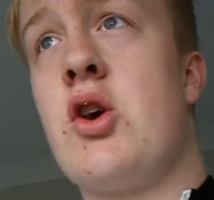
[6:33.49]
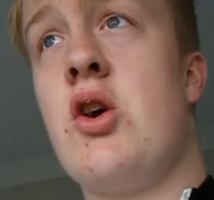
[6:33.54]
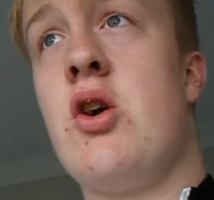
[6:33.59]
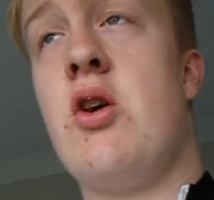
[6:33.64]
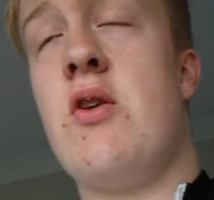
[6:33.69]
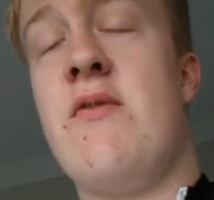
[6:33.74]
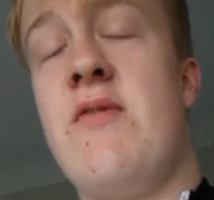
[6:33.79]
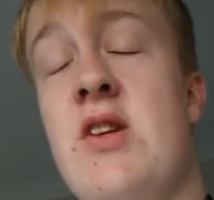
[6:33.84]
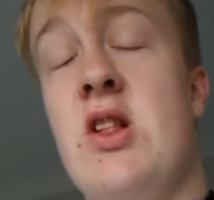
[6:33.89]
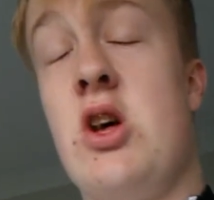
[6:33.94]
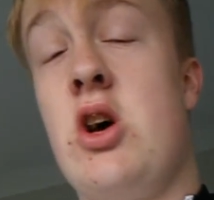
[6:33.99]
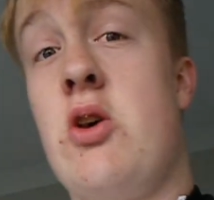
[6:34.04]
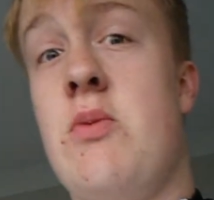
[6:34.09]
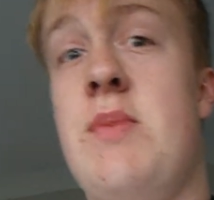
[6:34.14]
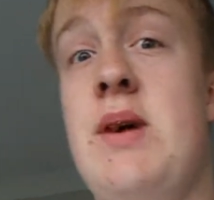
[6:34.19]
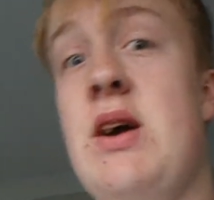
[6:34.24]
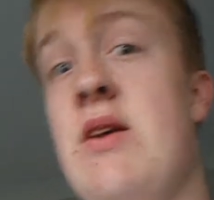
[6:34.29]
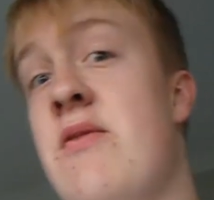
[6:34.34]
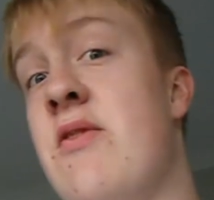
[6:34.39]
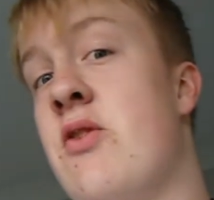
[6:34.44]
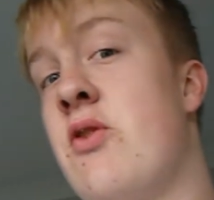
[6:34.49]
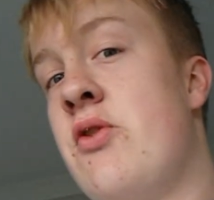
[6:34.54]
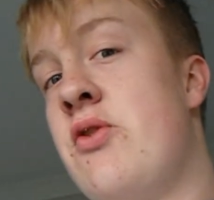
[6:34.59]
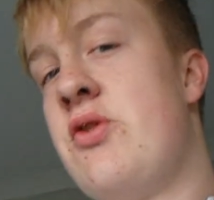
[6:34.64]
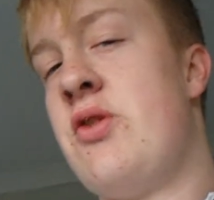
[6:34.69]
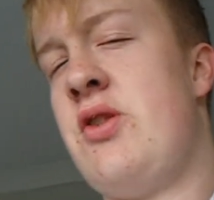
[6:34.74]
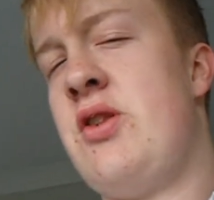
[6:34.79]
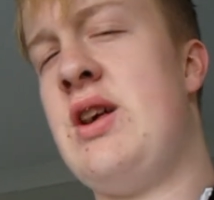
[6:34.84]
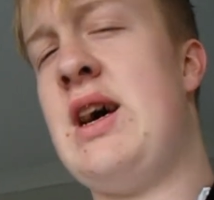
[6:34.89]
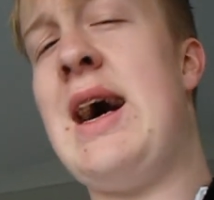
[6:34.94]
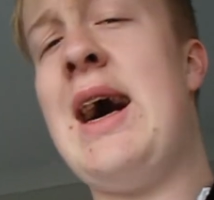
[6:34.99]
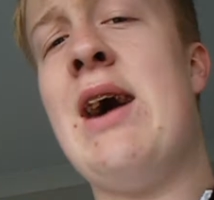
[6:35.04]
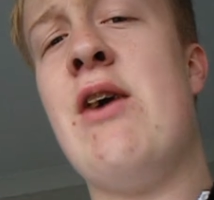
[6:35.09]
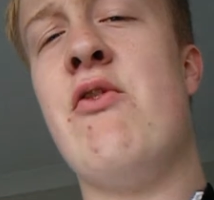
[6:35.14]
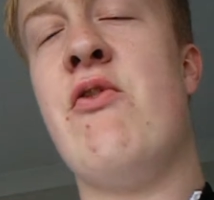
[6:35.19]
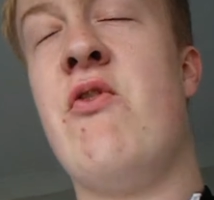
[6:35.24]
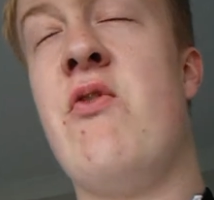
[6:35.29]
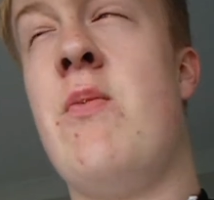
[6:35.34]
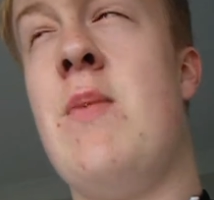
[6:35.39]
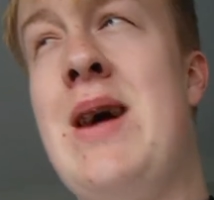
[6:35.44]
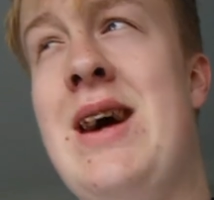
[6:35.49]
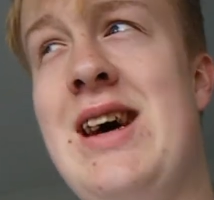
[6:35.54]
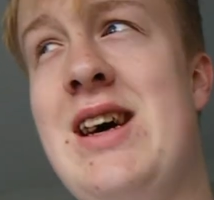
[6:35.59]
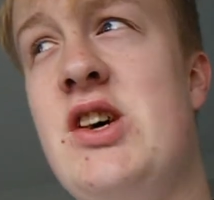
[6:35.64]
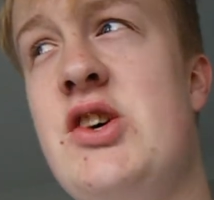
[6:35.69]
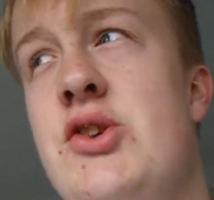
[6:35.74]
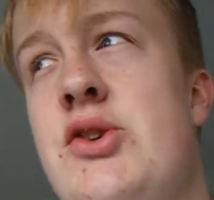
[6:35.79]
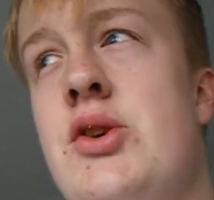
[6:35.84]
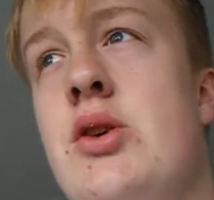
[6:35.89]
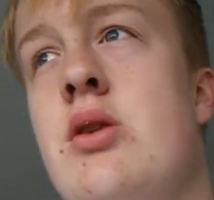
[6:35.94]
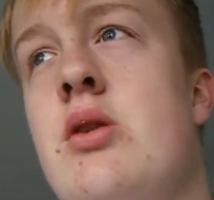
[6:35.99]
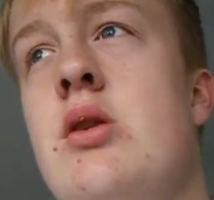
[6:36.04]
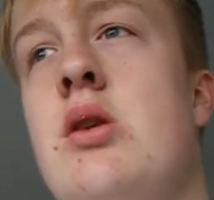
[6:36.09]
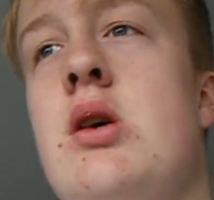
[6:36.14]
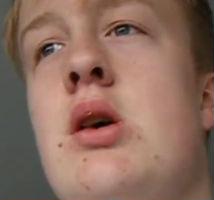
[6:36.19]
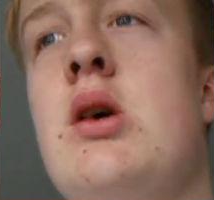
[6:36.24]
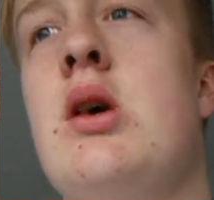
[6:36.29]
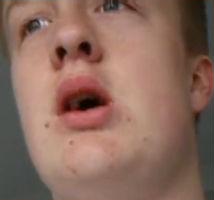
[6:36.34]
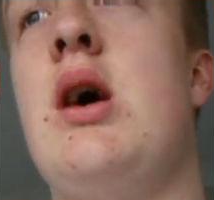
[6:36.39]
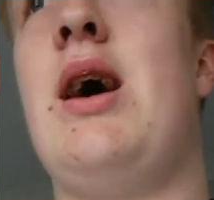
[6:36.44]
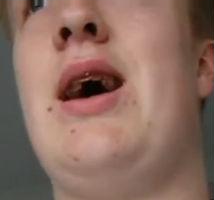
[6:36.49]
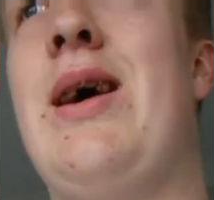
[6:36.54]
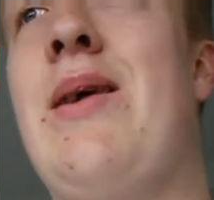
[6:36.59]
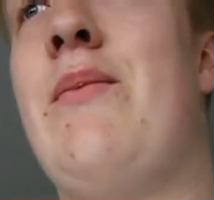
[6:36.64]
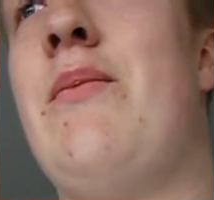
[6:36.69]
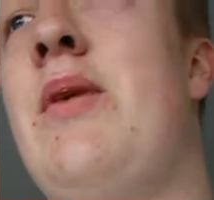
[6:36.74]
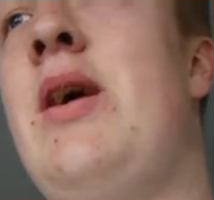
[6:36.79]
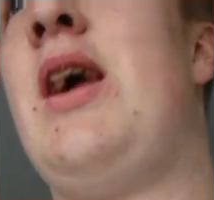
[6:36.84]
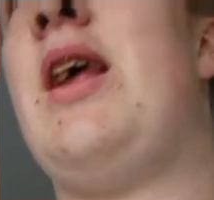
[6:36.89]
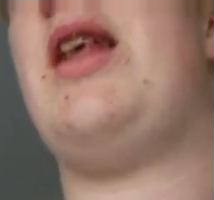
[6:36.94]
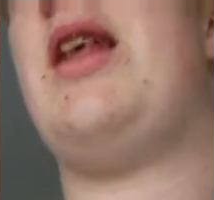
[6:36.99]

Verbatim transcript: go follow my other cousin, Alf Marsh, um,